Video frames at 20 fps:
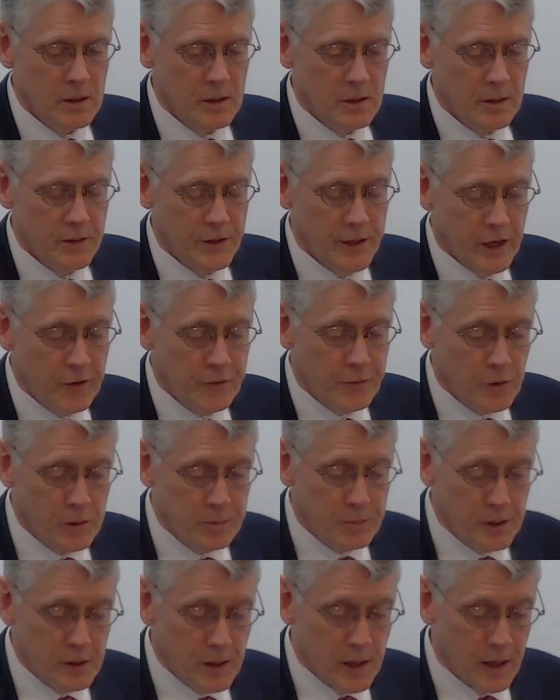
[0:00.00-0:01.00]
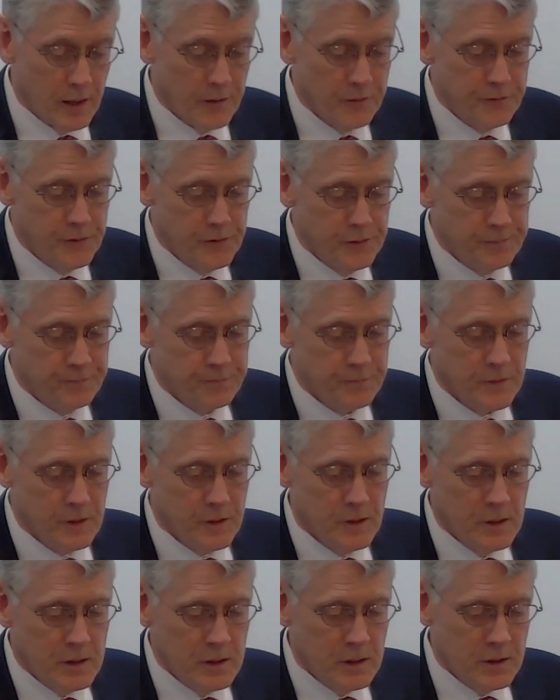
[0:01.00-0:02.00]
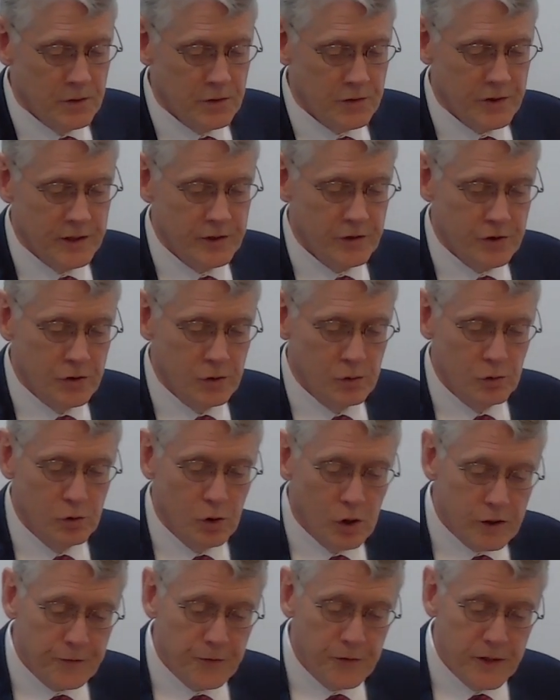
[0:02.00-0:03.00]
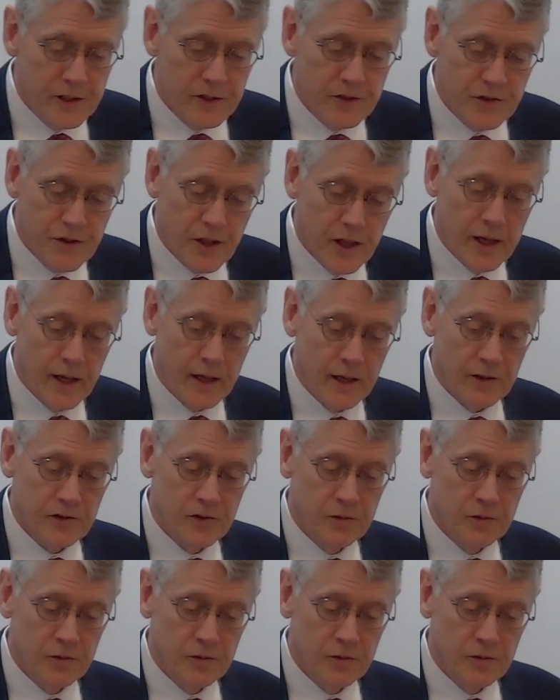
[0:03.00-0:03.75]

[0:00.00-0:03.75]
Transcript: Therefore, beloved, since you look for these things,